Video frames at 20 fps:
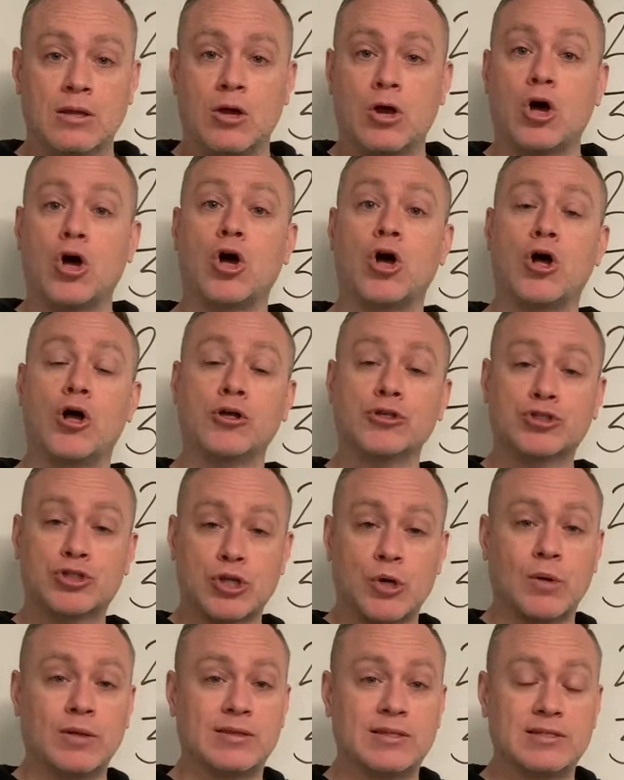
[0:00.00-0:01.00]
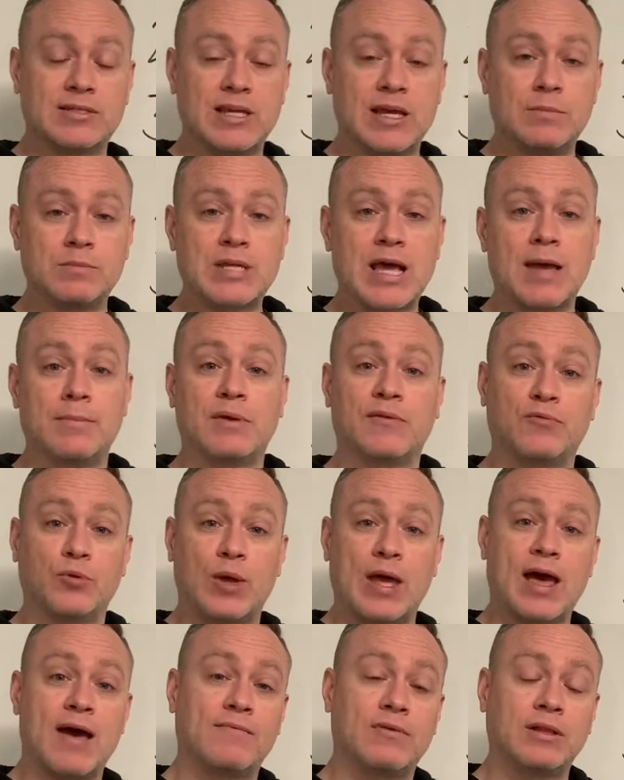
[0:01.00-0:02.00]
Also, at the same time, if we
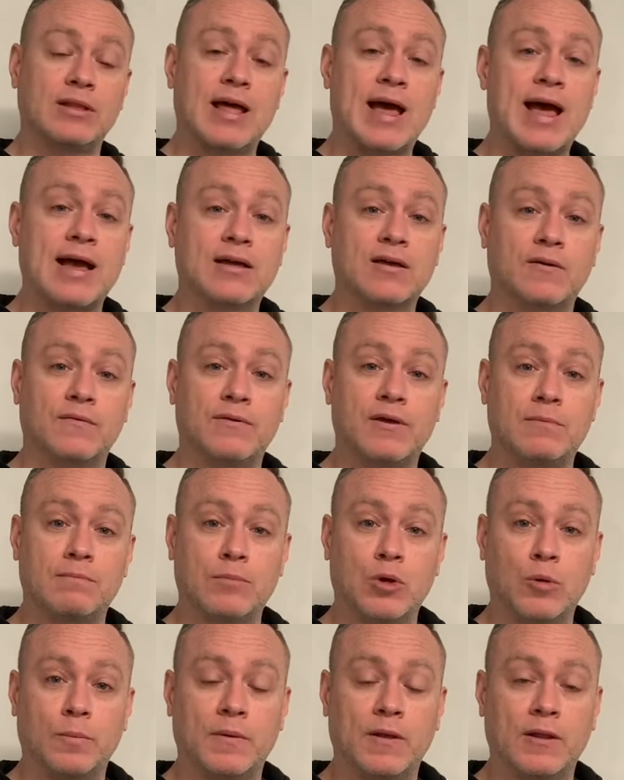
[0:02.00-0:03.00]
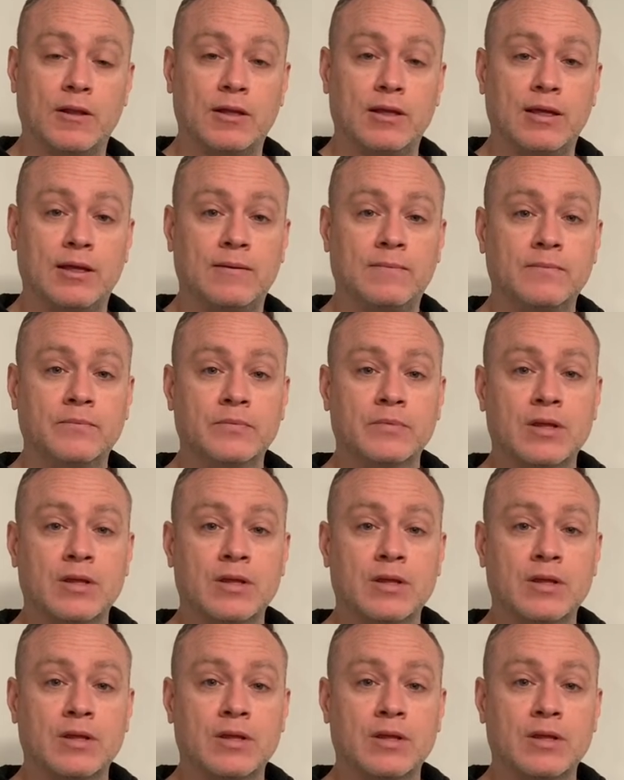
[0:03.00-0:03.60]
have a lack of hip mobility,